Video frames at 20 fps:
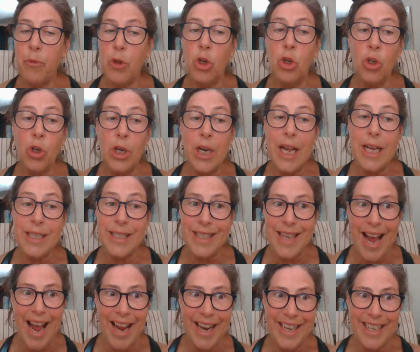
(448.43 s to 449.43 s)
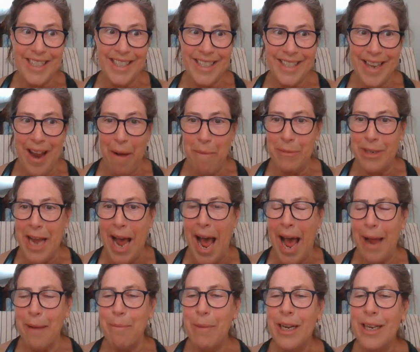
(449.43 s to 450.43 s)
Good science STEM
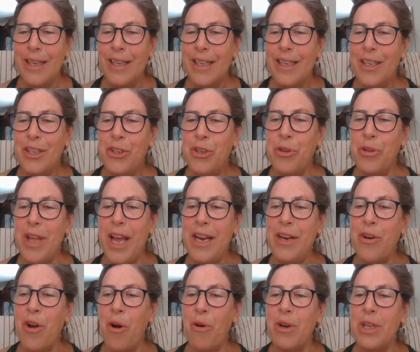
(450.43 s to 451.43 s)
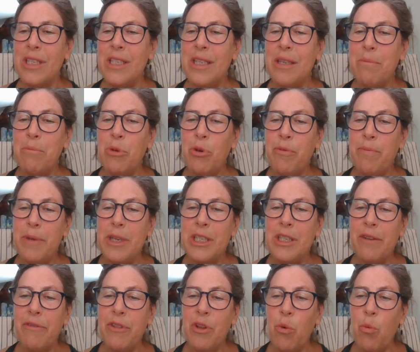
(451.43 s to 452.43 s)
time. Do they notice the
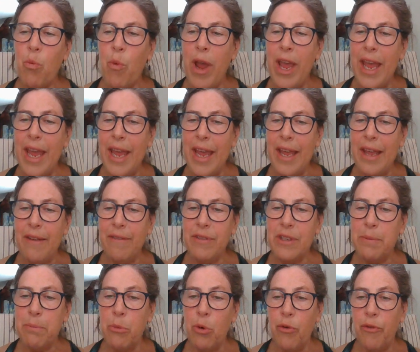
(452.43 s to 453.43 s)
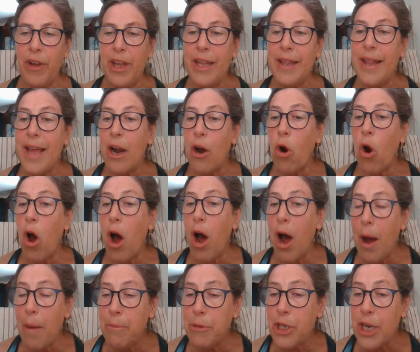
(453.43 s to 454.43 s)
movement of the waves moving their
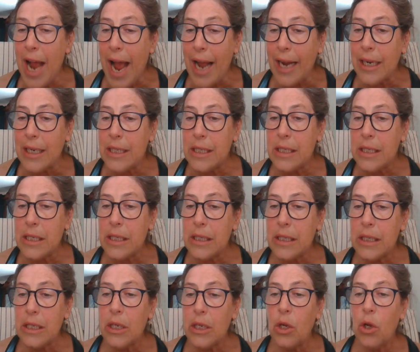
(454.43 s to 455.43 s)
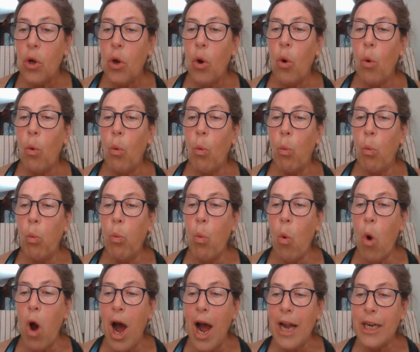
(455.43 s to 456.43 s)
object?
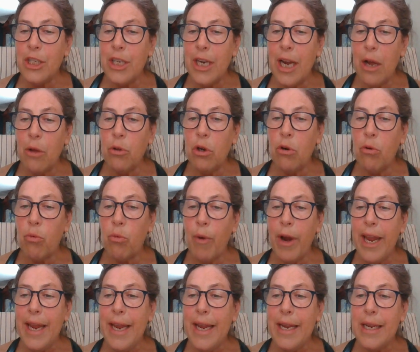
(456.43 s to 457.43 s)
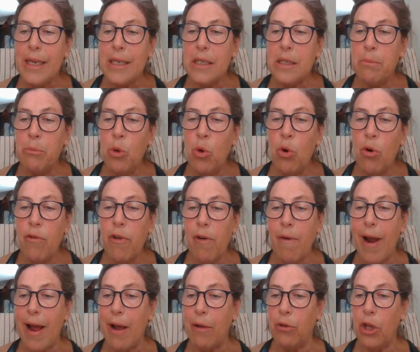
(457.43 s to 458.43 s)
Watch how the grains move
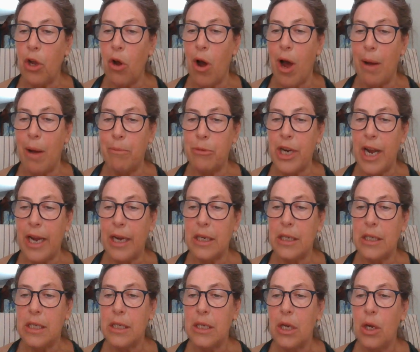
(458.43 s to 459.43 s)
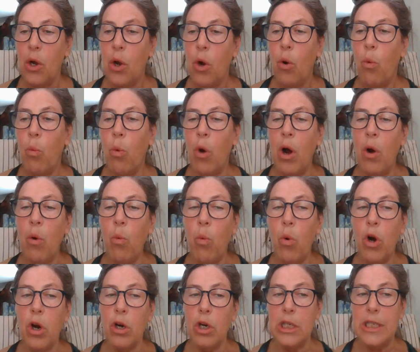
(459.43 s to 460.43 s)
around the object. What
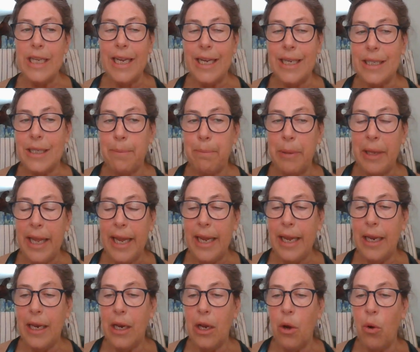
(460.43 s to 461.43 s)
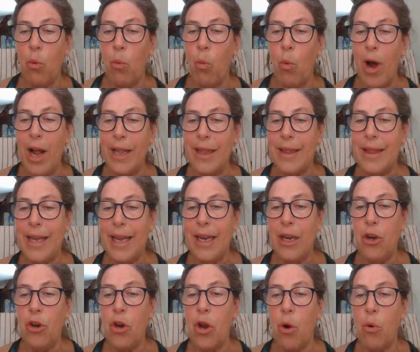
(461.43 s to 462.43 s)
words explain what they
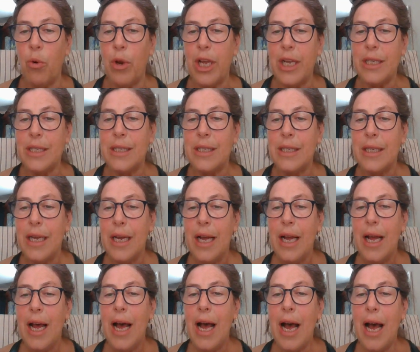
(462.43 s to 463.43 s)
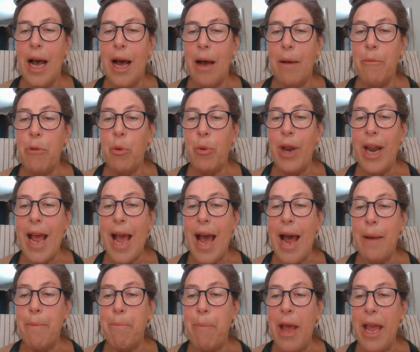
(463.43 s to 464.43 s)
notice? You can
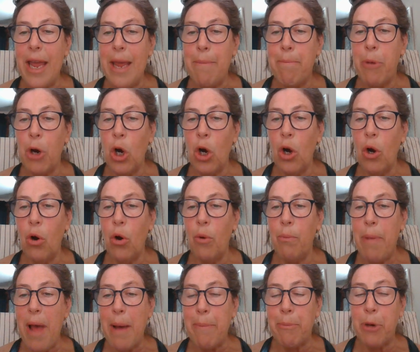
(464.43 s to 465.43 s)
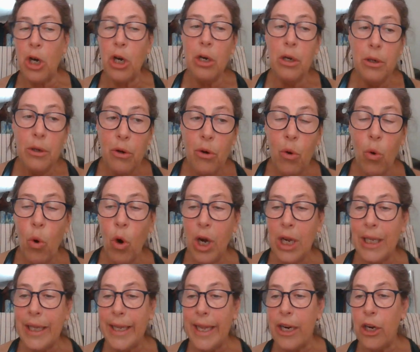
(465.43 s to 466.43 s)
add pepper, or
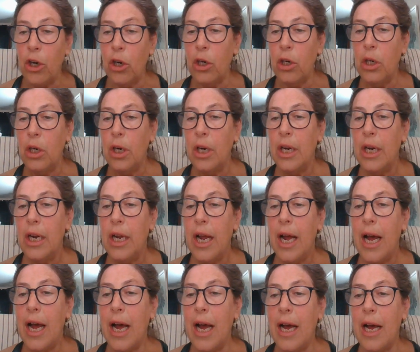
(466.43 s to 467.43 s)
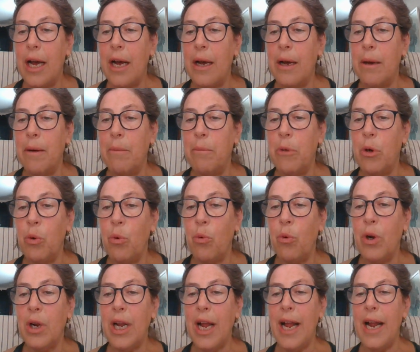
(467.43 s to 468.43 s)
glitter,
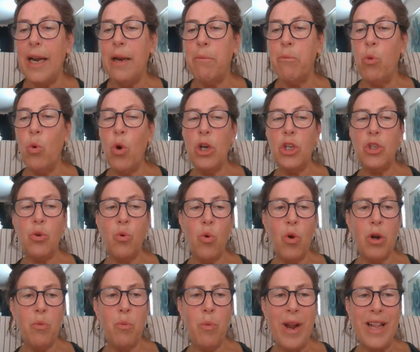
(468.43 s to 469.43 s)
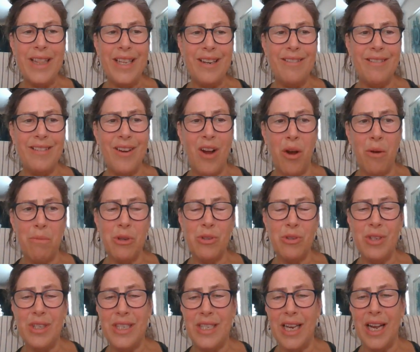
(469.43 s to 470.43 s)
kind of more toward when they're
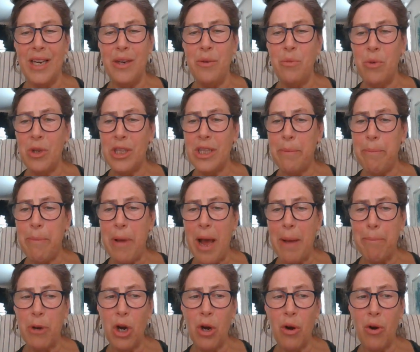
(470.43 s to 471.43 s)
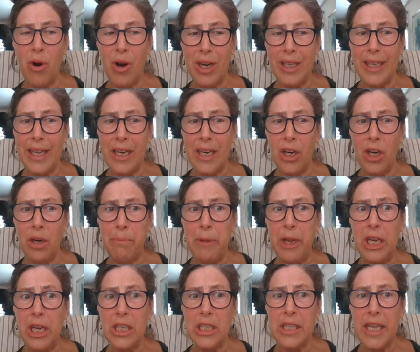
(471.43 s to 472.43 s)
almost done with the pepper or glitter,
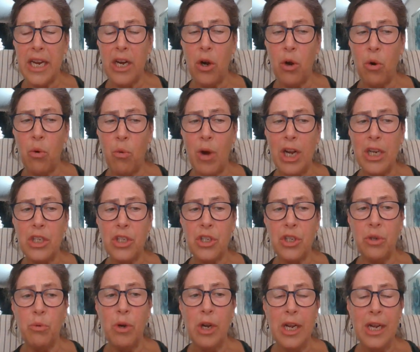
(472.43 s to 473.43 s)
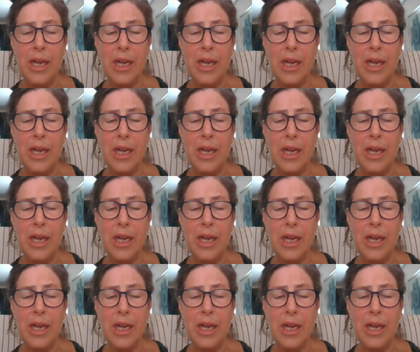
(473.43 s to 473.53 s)
because they don't want to